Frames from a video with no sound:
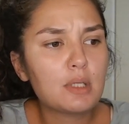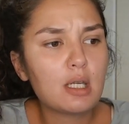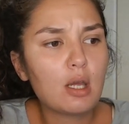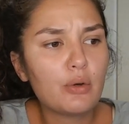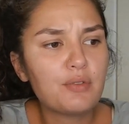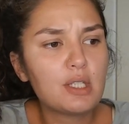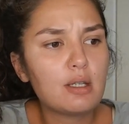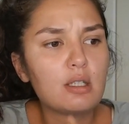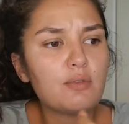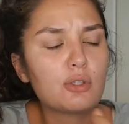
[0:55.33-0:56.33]
of this
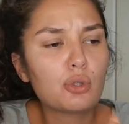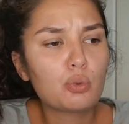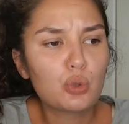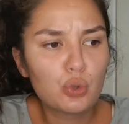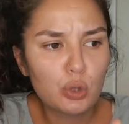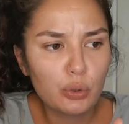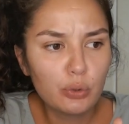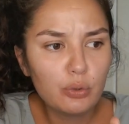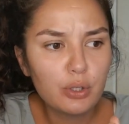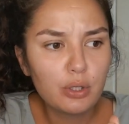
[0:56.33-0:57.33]
individual's
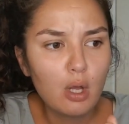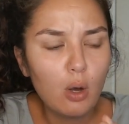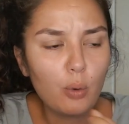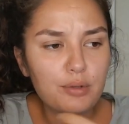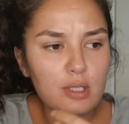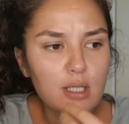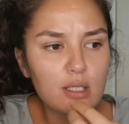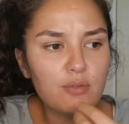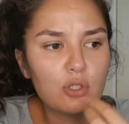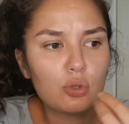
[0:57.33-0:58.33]
truth or this
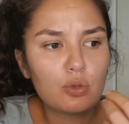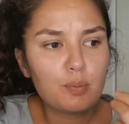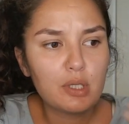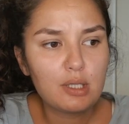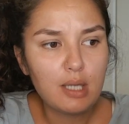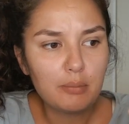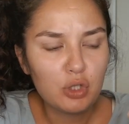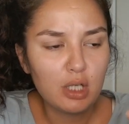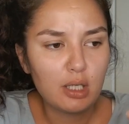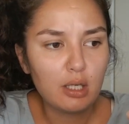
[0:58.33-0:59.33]
individual's
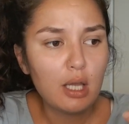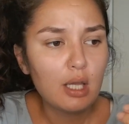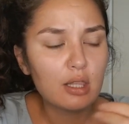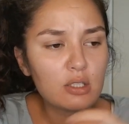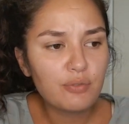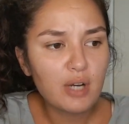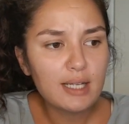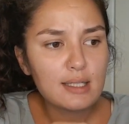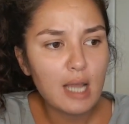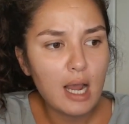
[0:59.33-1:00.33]
perception. The divine
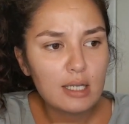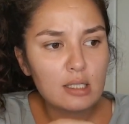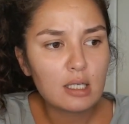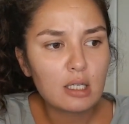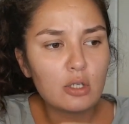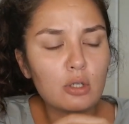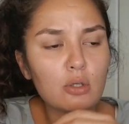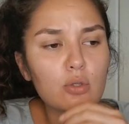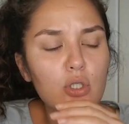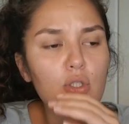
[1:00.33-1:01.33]
is asking
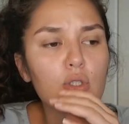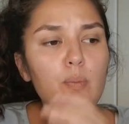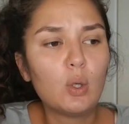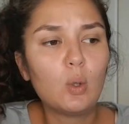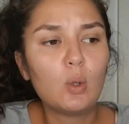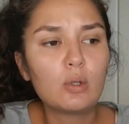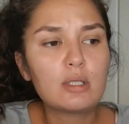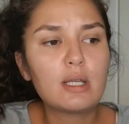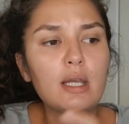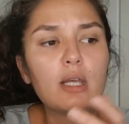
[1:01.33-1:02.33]
you to just
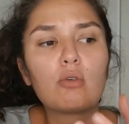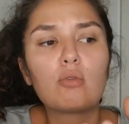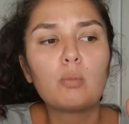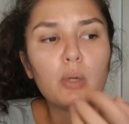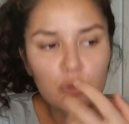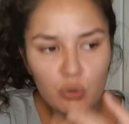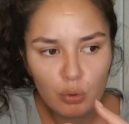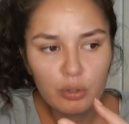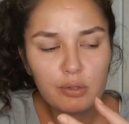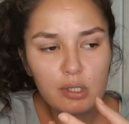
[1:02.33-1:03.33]
pause, withdraw
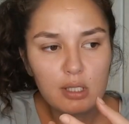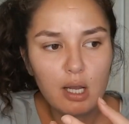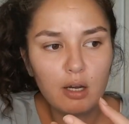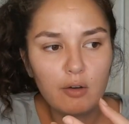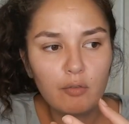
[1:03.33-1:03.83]
yourself